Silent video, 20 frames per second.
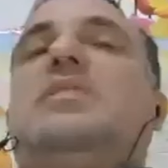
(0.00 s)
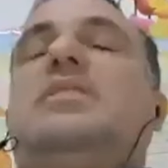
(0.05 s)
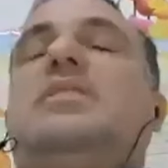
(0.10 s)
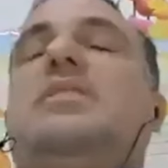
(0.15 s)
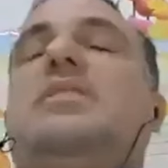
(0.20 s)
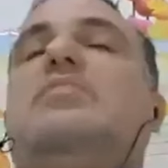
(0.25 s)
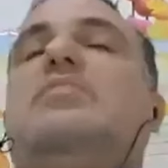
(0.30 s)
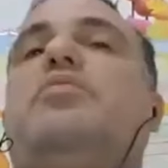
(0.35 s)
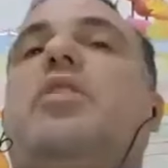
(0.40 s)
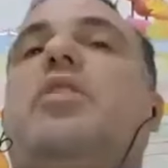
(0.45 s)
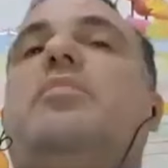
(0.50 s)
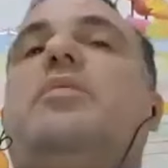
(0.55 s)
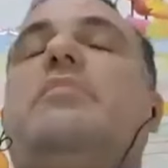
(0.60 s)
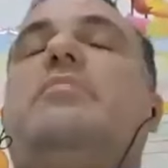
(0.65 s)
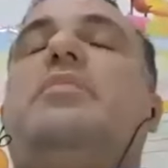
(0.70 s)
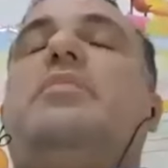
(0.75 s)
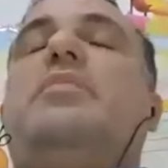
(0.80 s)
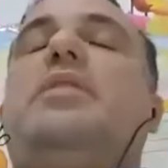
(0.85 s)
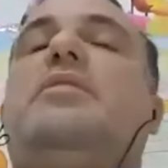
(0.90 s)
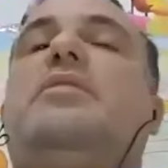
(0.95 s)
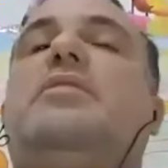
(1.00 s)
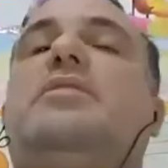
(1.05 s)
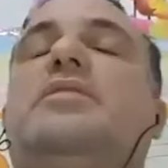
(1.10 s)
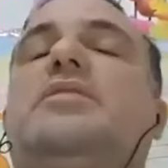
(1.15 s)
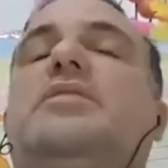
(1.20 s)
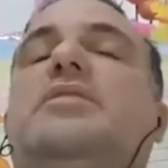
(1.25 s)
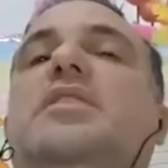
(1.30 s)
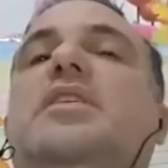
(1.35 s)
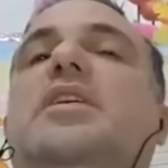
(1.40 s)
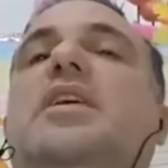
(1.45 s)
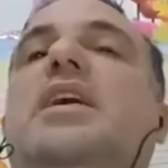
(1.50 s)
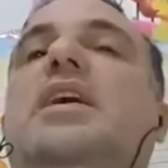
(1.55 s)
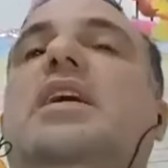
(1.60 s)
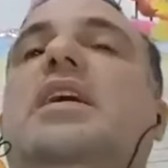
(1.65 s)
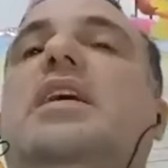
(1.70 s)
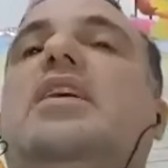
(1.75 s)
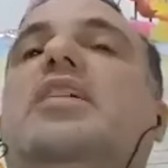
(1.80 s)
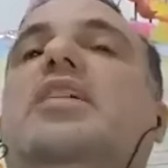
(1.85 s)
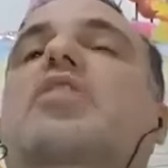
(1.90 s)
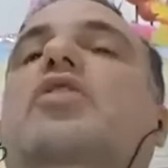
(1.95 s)
a big problem because
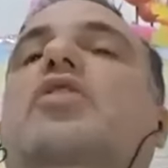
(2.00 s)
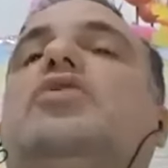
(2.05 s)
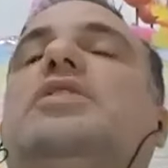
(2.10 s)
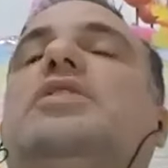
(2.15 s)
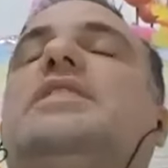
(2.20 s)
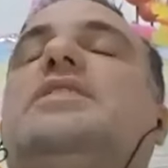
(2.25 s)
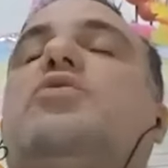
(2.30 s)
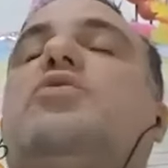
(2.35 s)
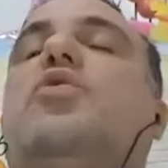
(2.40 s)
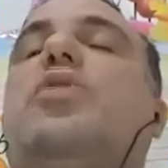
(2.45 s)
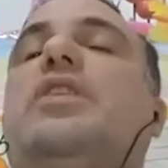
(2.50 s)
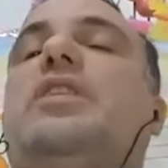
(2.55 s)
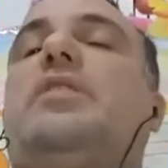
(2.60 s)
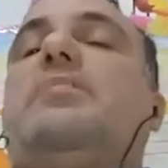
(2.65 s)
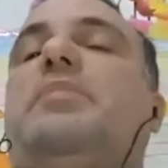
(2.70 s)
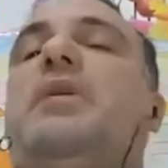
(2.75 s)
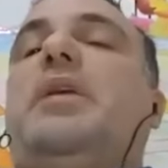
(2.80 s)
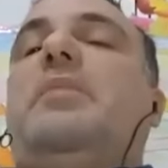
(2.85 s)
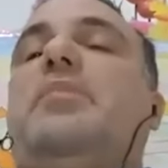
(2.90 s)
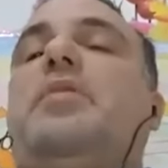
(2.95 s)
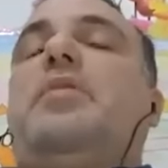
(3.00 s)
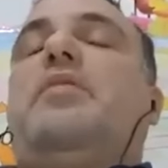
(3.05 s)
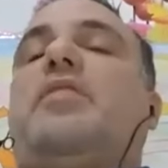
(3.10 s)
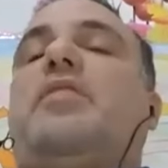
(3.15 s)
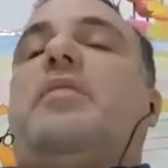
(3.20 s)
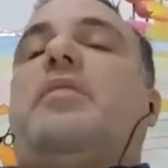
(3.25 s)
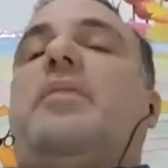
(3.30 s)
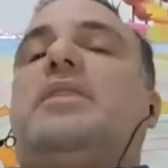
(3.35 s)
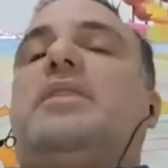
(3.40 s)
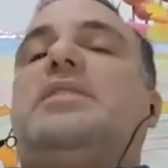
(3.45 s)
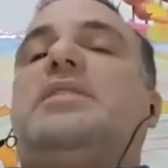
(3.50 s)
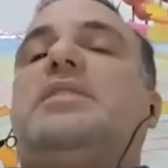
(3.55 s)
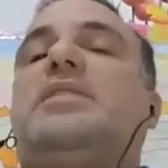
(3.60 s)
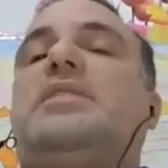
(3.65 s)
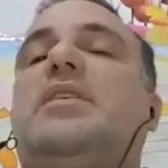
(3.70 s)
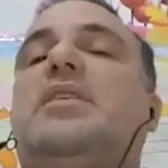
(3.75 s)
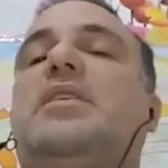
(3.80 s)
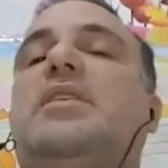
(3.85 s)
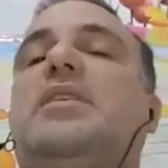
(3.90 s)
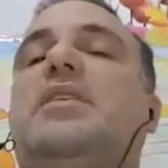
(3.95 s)
it's not destroying the people of Hamas.
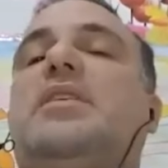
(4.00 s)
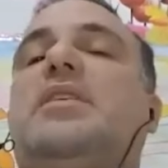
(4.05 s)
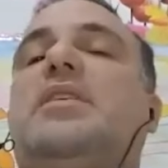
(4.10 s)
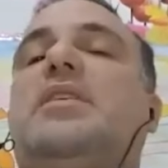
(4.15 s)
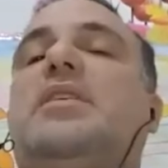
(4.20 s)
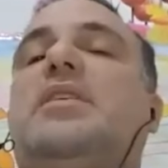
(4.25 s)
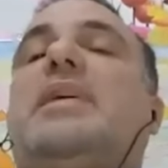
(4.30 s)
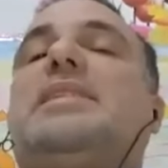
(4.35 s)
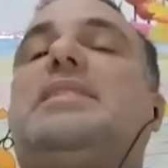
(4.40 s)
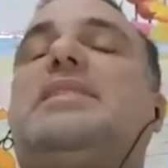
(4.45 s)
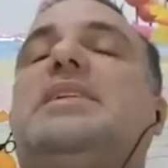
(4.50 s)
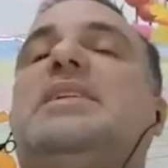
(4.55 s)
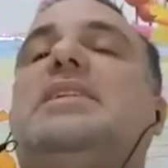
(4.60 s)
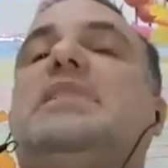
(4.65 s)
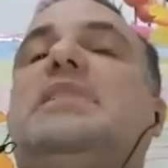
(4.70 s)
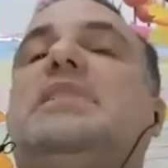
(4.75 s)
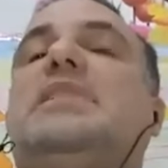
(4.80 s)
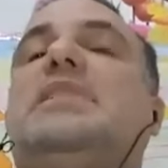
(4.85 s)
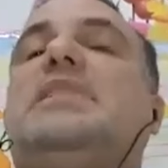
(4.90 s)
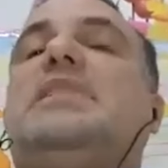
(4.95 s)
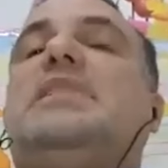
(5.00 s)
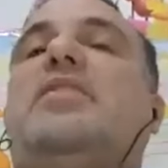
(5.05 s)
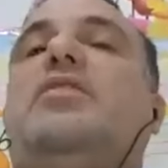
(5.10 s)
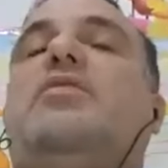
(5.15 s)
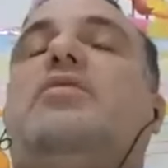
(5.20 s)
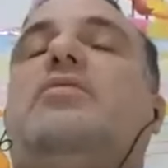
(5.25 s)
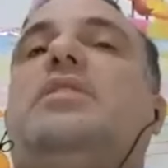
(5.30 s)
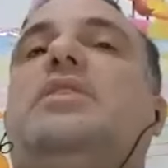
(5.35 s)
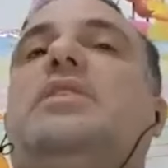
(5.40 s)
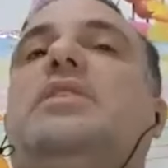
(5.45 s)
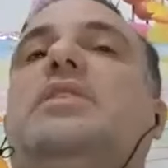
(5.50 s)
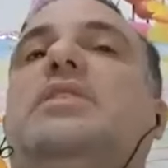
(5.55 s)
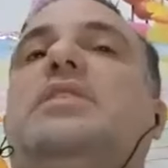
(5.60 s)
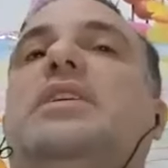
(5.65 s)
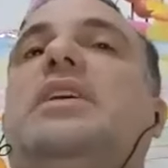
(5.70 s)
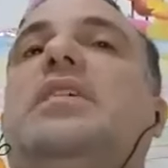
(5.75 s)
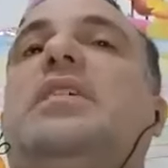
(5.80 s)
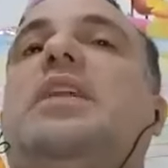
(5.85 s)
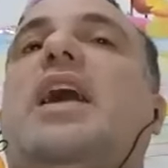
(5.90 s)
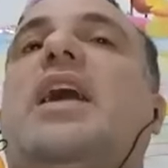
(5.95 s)
Hamas is, uh, you know, is
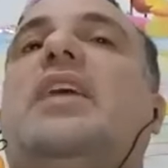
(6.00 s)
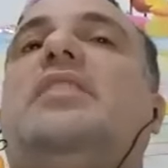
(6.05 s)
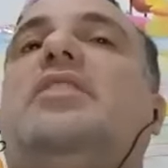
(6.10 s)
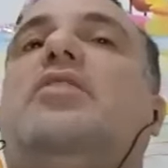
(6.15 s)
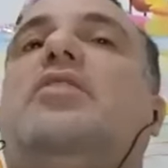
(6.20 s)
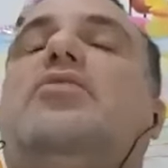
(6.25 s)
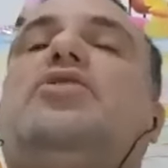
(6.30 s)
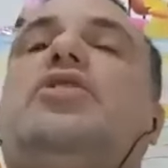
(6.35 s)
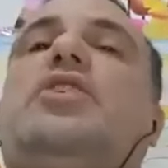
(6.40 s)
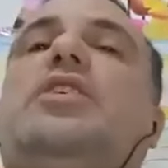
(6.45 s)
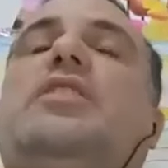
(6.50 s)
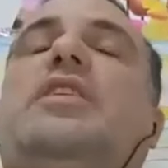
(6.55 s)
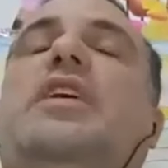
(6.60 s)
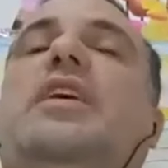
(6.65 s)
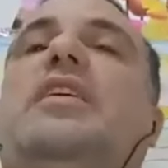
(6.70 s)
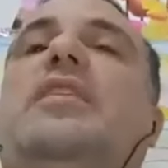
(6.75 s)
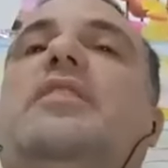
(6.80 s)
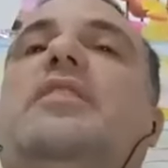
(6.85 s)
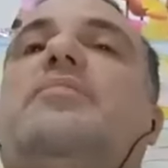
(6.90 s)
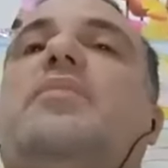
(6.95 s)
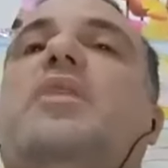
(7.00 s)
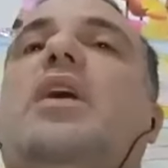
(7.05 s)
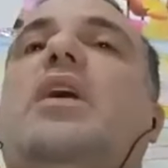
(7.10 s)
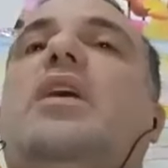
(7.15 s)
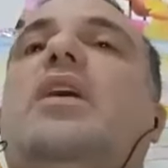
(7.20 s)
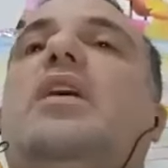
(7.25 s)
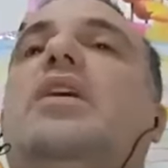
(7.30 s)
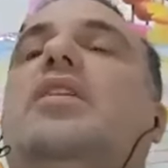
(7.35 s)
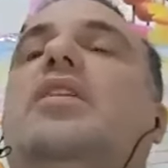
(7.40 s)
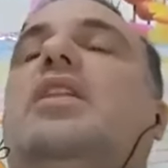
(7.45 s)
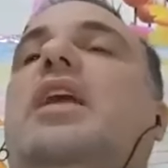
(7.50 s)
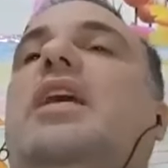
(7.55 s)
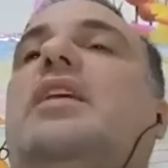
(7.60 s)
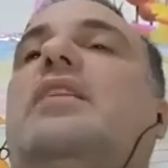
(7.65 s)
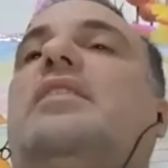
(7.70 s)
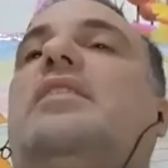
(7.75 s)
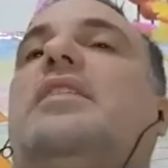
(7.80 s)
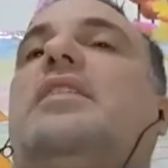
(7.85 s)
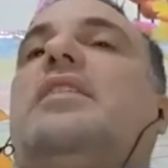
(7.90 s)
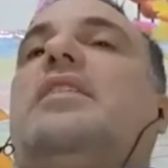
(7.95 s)
is ideological. They, it's
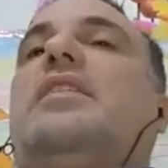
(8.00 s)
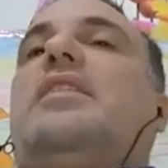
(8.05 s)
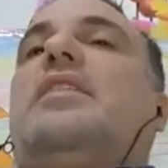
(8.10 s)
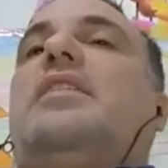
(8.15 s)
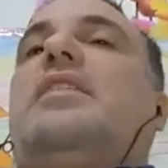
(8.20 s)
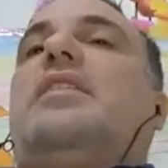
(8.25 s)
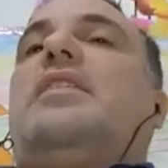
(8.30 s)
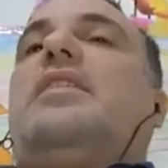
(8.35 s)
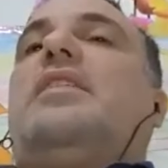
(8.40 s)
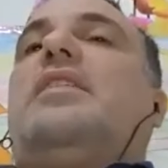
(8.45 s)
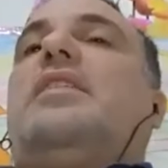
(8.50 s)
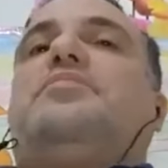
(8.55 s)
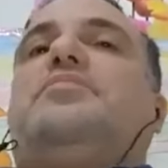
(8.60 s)
like um,